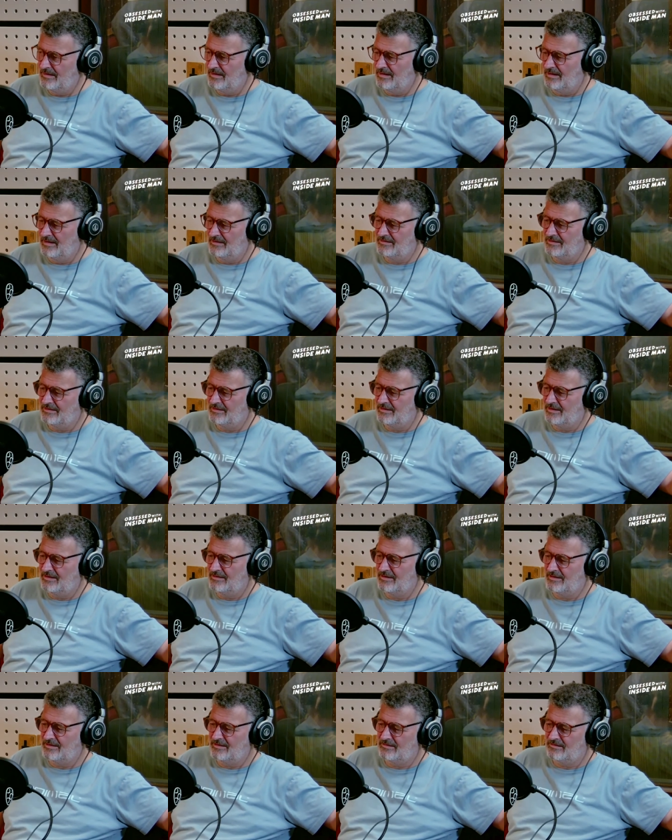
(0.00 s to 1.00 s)
I think
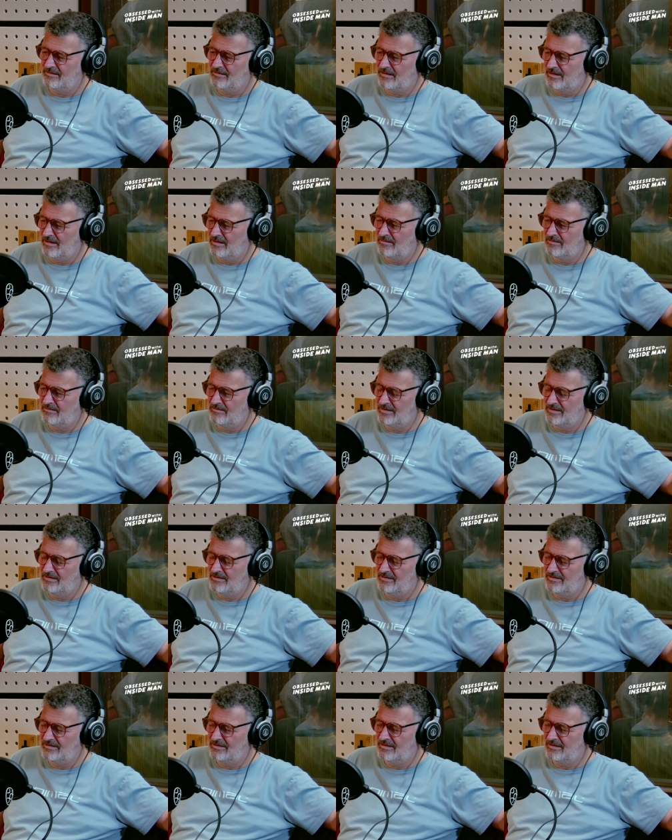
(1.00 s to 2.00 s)
there are
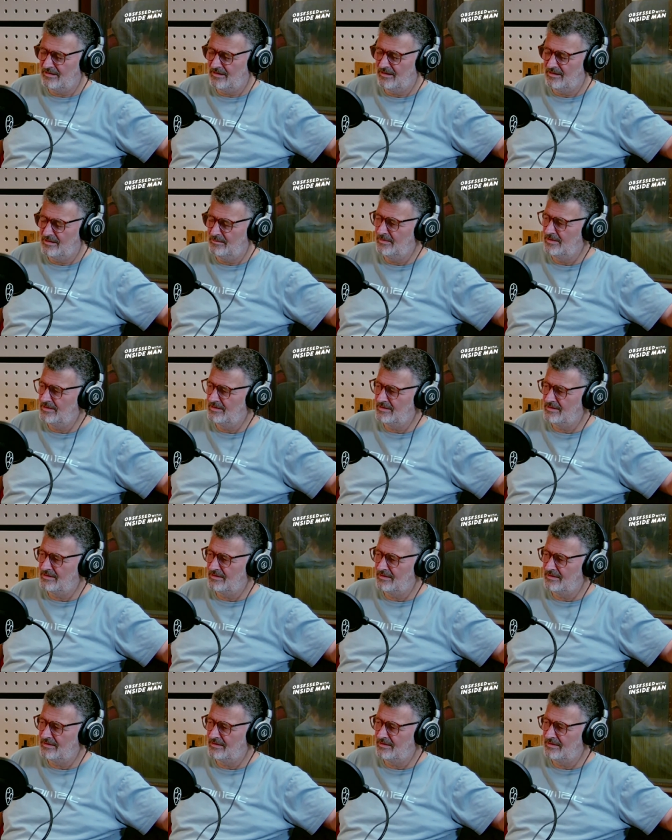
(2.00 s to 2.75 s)
unrealistic elements to